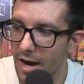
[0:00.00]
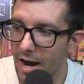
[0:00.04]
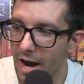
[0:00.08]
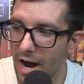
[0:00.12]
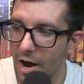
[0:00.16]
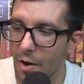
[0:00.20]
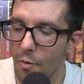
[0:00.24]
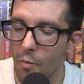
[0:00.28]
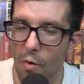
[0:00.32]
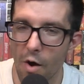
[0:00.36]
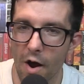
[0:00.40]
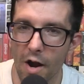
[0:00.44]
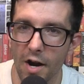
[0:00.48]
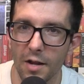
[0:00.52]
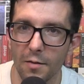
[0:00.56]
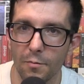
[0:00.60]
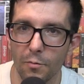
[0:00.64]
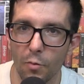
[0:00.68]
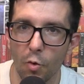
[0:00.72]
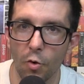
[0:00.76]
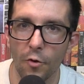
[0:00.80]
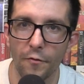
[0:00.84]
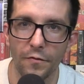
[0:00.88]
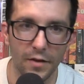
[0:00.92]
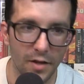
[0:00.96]
I wanted
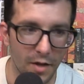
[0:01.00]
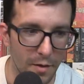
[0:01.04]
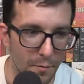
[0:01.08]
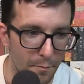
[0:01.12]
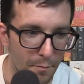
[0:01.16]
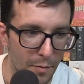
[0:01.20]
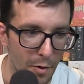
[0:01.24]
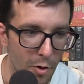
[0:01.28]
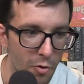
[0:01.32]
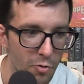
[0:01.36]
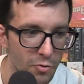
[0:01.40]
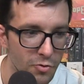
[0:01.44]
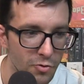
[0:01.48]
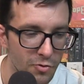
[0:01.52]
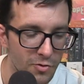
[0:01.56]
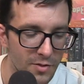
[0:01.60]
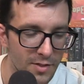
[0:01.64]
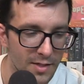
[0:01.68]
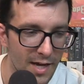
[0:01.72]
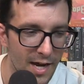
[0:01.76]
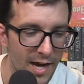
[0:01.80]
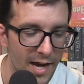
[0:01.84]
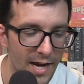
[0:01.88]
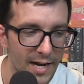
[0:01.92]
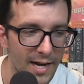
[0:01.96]
more of the composer
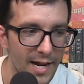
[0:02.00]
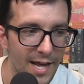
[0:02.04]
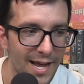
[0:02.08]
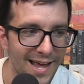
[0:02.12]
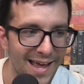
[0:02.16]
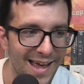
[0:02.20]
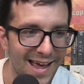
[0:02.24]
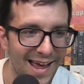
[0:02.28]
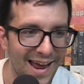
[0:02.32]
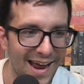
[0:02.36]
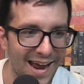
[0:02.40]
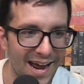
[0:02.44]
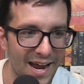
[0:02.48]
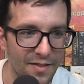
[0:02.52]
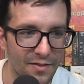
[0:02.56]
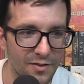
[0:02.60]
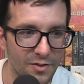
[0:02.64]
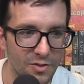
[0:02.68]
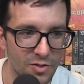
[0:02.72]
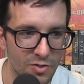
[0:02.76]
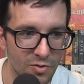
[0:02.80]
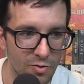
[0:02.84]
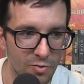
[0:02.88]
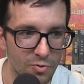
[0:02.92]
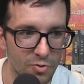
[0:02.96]
side and the
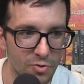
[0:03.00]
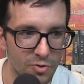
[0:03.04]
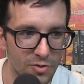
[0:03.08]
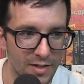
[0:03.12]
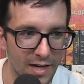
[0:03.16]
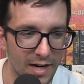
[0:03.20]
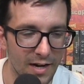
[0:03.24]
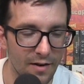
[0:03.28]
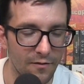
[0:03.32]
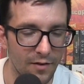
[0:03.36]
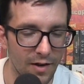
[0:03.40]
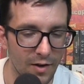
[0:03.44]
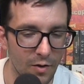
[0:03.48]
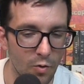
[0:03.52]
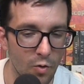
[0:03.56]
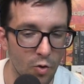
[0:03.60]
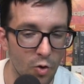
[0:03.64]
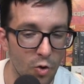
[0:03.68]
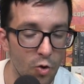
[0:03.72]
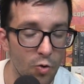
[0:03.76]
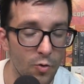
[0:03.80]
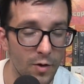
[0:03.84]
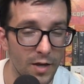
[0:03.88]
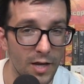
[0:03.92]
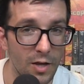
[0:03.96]
soldier side of like
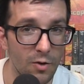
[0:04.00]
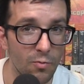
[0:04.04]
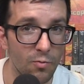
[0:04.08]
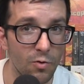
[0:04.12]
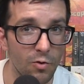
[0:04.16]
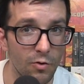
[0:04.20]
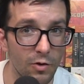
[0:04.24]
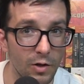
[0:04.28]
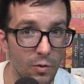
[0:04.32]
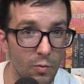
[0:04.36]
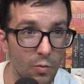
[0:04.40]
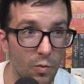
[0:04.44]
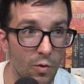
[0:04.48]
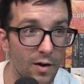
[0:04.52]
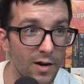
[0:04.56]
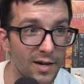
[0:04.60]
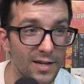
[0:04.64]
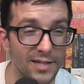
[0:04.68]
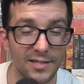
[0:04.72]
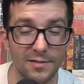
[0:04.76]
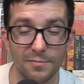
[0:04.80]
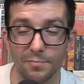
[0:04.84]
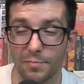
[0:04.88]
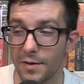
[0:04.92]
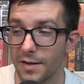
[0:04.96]
who he really
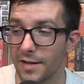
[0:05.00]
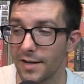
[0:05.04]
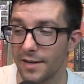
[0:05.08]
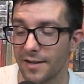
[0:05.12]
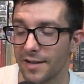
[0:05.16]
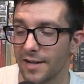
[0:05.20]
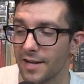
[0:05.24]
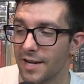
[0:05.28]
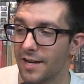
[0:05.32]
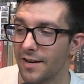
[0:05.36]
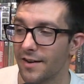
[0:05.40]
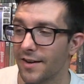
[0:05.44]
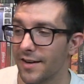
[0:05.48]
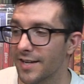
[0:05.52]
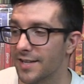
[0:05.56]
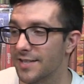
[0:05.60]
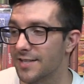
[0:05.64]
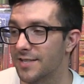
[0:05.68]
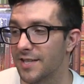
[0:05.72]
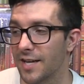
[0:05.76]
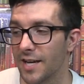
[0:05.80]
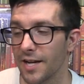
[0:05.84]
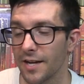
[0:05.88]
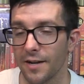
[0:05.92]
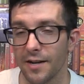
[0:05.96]
was. But like I
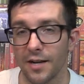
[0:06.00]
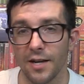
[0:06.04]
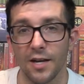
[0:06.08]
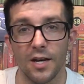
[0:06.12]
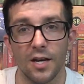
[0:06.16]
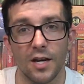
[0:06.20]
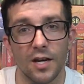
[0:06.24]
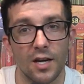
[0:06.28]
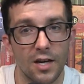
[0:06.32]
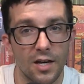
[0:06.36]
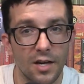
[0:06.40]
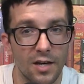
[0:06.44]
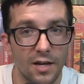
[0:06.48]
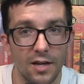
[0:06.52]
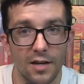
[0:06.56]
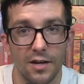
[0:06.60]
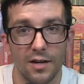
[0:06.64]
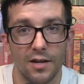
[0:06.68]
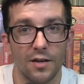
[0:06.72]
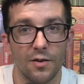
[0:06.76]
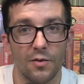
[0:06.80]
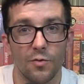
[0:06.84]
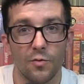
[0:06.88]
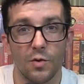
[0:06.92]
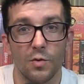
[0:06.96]
said,
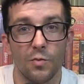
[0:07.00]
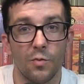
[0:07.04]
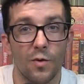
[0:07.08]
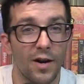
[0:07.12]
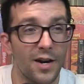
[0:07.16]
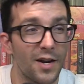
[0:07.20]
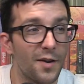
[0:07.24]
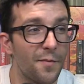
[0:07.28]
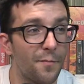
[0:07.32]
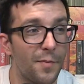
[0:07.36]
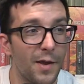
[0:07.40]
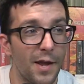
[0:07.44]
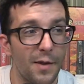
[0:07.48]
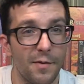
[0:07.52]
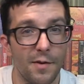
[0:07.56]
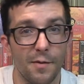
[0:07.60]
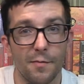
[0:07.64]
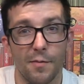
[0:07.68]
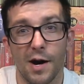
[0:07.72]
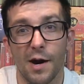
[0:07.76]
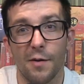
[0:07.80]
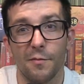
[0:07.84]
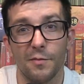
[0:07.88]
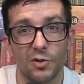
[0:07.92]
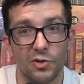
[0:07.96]
we wanted baby
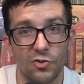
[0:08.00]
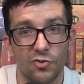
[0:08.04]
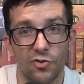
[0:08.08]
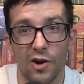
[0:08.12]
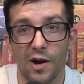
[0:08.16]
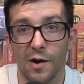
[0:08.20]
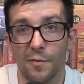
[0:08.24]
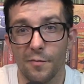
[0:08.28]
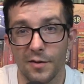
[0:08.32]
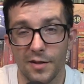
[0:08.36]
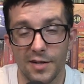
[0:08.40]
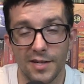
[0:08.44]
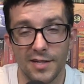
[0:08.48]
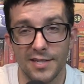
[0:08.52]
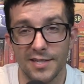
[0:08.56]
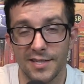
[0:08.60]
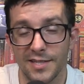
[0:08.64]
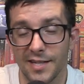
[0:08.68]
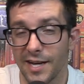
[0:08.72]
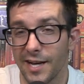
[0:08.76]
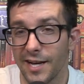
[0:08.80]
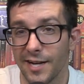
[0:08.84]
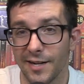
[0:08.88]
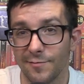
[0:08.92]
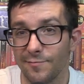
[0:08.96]
mama drama
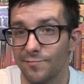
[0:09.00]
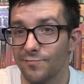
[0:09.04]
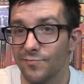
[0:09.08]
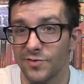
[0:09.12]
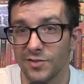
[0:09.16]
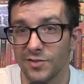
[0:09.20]
instead.